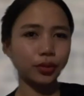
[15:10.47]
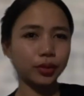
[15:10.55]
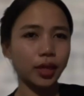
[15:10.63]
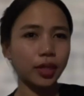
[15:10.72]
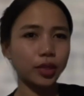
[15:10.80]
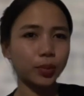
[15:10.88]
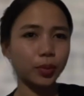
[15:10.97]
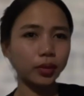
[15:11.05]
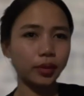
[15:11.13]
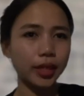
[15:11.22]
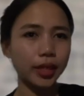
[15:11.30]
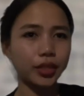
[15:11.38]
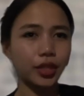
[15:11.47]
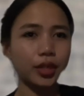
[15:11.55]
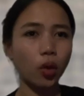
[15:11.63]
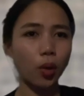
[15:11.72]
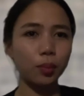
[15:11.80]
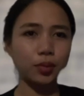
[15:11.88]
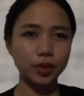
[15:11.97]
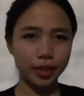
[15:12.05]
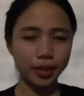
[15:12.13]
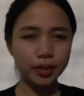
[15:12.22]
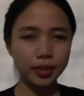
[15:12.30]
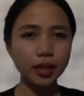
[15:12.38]
transportation
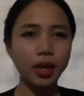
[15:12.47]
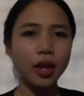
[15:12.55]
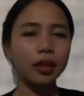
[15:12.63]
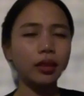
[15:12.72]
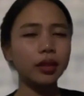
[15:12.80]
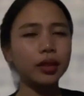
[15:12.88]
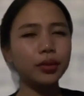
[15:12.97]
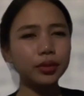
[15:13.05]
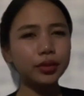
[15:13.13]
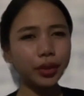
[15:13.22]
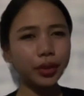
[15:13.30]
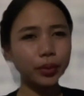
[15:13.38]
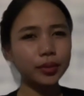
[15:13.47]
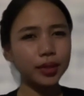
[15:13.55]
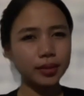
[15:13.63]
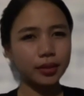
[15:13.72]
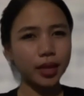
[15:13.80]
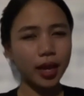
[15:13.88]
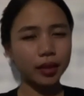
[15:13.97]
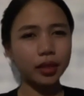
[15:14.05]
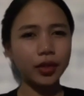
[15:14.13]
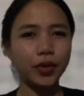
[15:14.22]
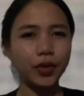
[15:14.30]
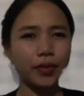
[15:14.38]
options, the good news is that
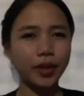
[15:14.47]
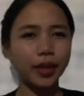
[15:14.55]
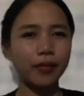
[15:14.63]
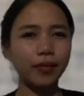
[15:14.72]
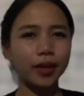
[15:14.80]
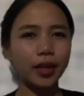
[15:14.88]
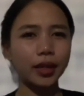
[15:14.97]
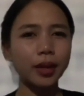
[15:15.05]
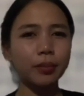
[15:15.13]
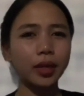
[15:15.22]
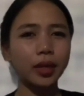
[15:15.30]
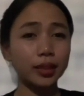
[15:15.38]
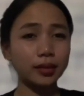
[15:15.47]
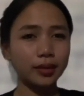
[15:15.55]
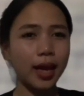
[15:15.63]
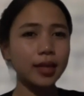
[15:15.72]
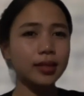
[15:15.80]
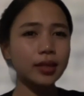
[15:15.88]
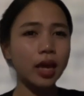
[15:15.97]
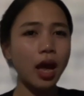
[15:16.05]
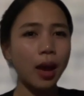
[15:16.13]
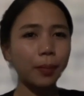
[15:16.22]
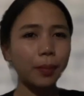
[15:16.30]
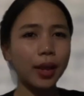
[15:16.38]
the river area can be accessed
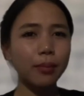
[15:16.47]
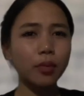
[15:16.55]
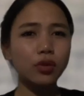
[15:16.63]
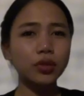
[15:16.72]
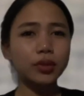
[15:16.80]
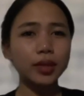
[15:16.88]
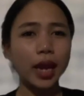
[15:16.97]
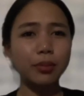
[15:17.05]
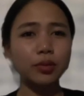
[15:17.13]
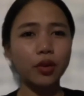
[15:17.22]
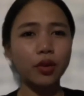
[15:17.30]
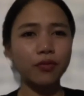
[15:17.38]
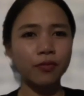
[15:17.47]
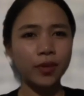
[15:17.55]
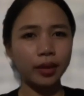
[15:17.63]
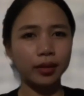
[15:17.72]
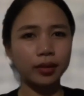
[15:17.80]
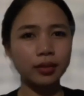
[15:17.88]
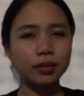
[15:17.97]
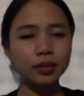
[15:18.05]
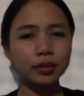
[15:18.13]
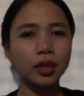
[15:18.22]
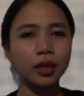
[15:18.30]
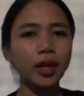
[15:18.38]
by most types of
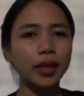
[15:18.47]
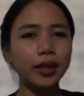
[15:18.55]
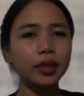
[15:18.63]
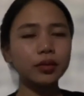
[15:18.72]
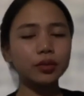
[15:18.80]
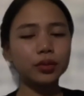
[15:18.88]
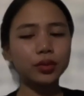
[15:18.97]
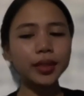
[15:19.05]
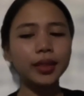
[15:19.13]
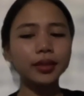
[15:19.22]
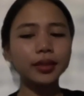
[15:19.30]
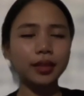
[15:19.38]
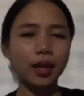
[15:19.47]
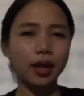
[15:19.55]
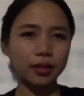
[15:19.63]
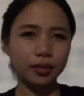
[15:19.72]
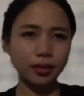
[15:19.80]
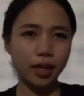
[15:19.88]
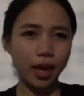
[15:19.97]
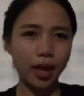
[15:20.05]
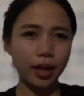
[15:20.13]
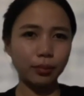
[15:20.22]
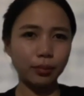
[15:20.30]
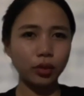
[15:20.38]
vehicles, including cars
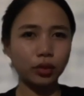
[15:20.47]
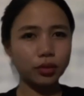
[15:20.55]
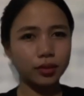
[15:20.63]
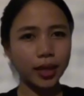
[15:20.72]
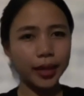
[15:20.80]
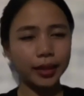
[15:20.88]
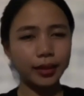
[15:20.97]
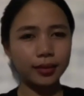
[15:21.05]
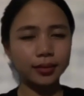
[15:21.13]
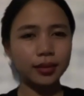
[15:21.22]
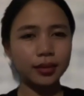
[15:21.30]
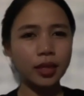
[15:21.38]
and motorcycles.